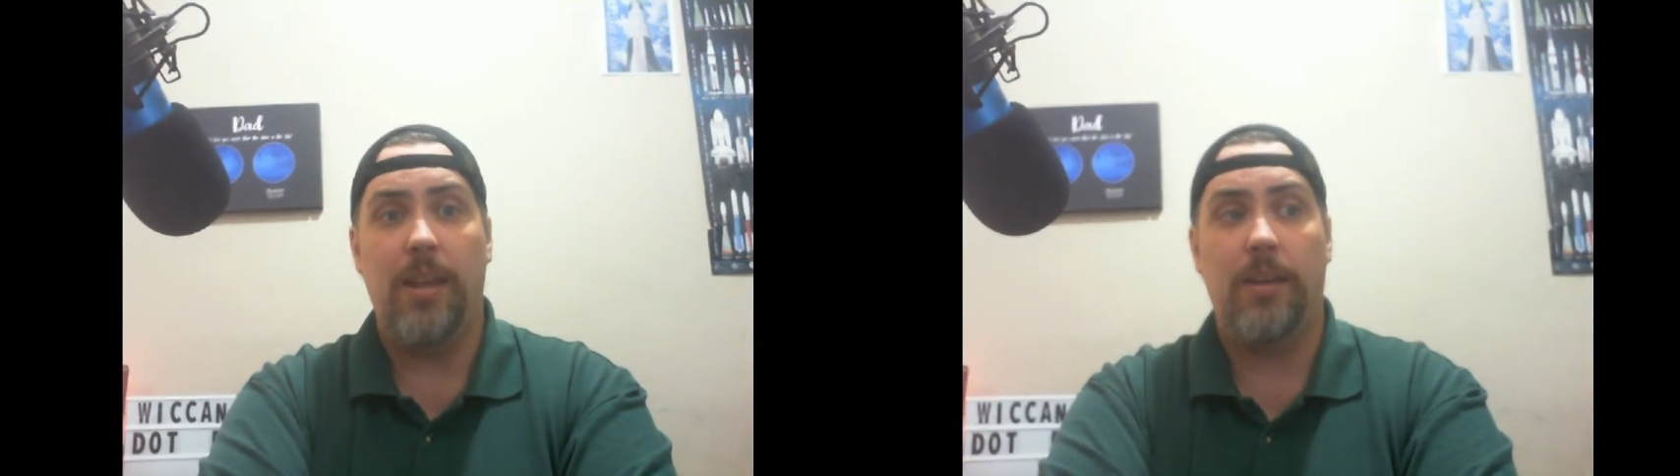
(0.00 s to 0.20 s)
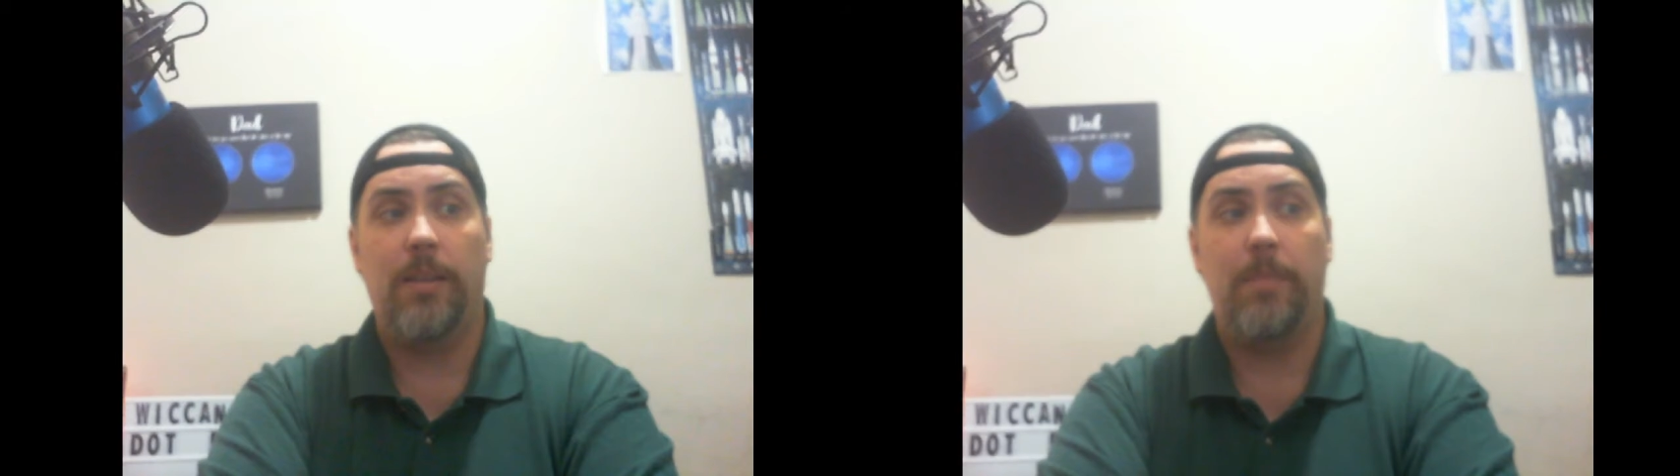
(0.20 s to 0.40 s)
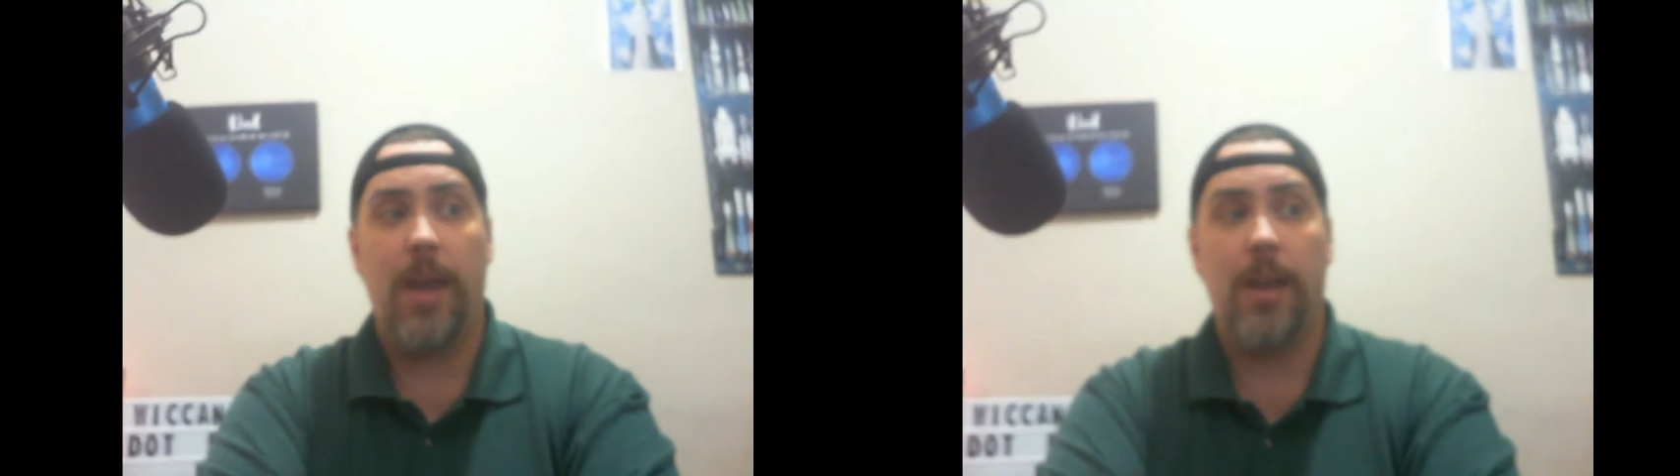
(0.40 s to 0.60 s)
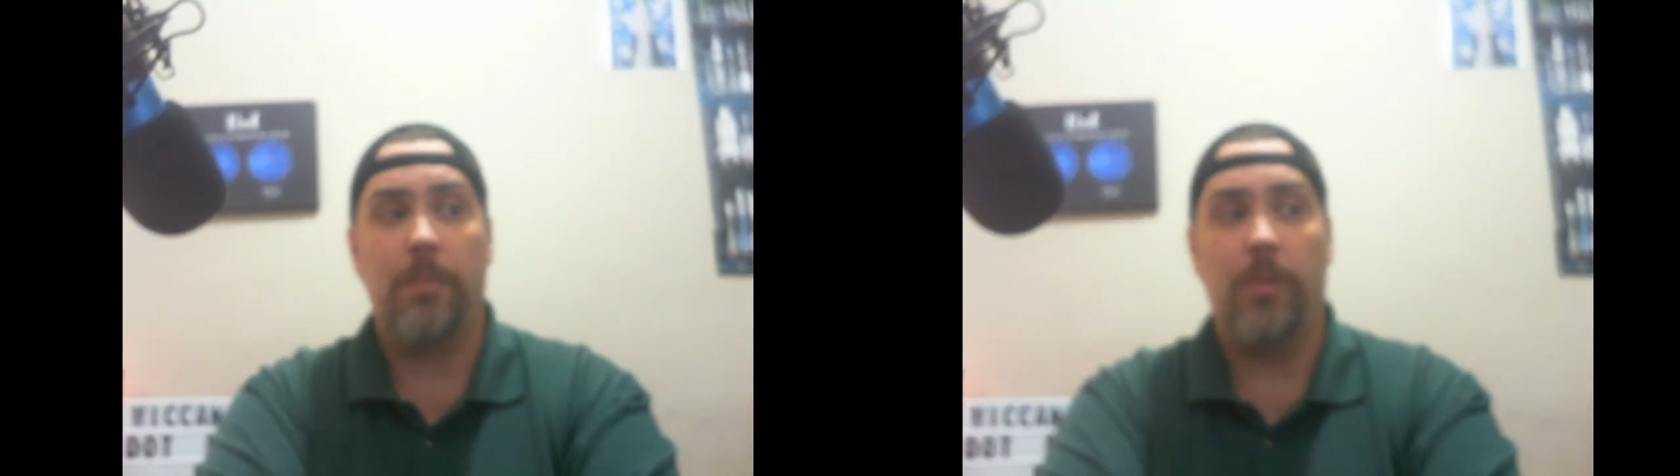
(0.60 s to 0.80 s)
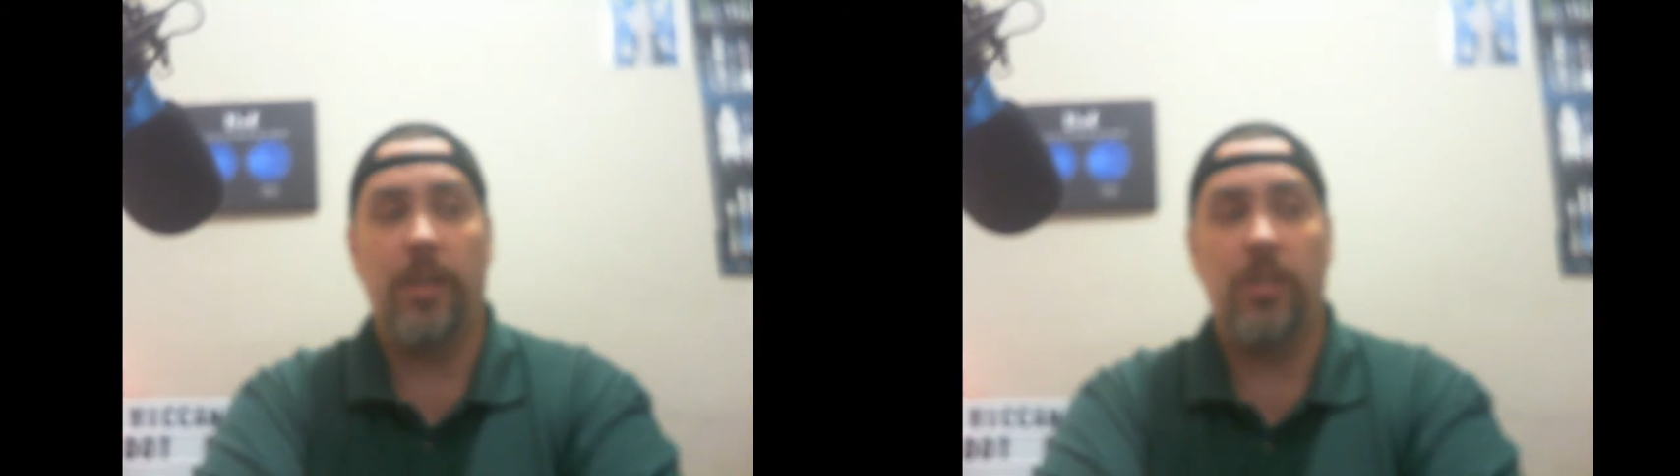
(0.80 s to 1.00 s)
it
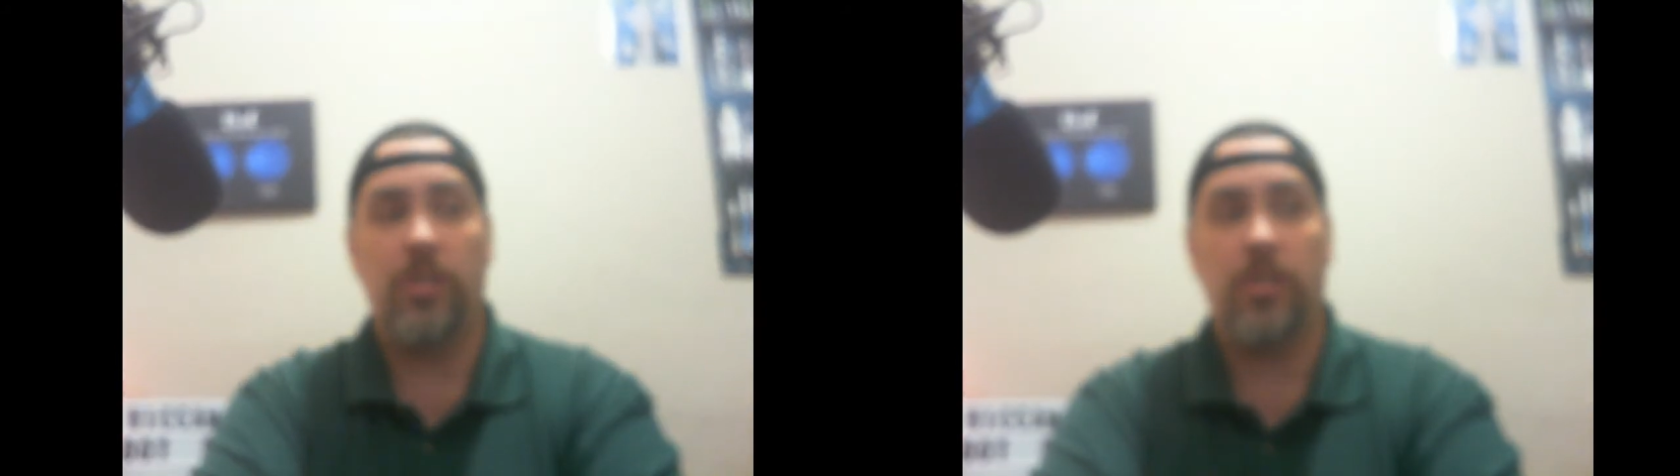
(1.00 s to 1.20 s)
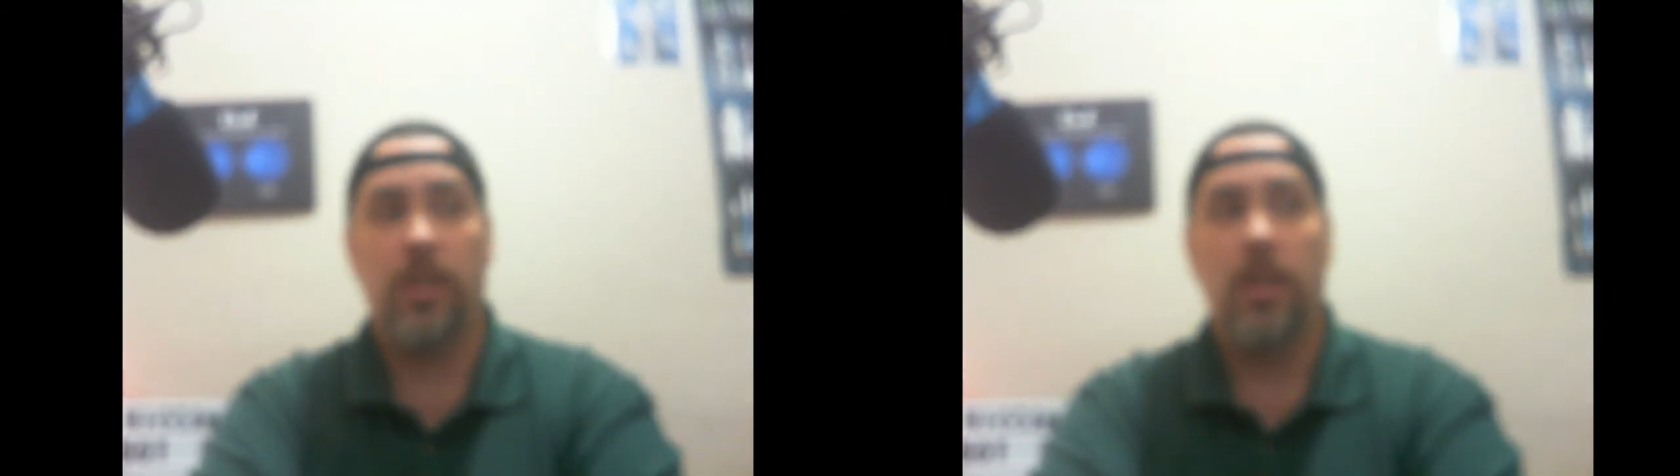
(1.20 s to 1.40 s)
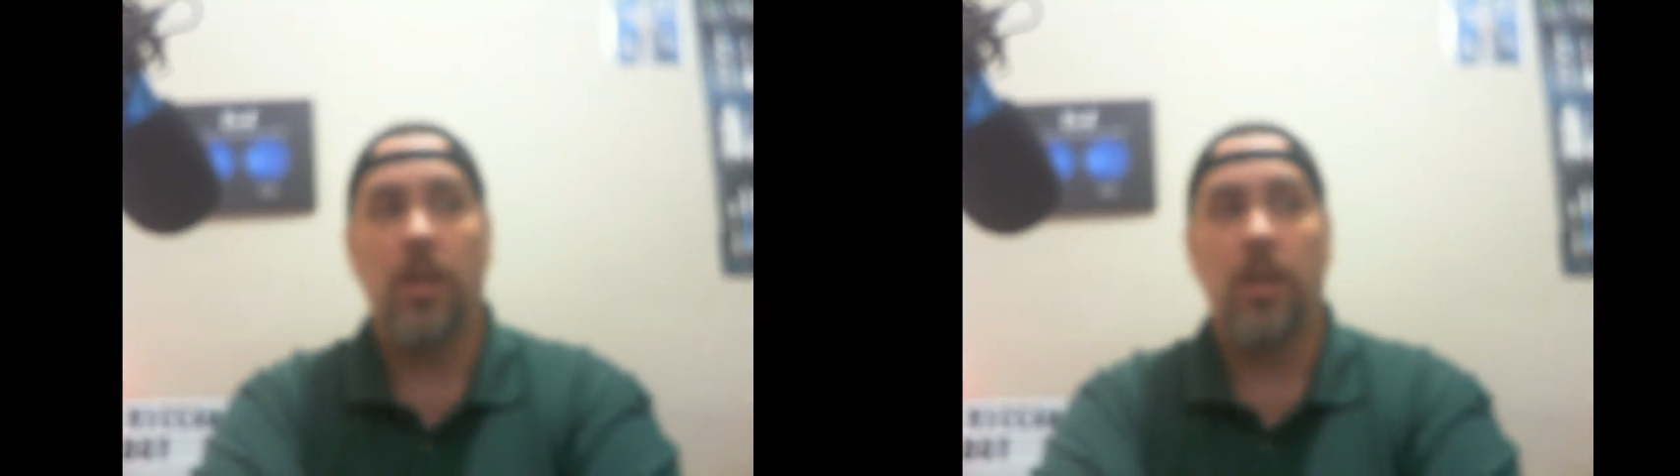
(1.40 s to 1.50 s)
compatible. They just